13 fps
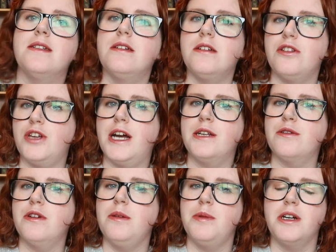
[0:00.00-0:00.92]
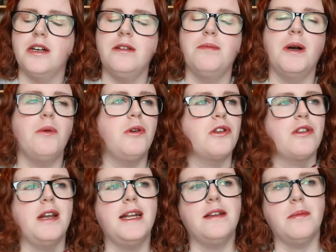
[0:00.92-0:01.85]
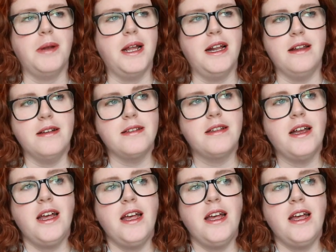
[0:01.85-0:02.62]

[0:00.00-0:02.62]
into January because my watch later playlist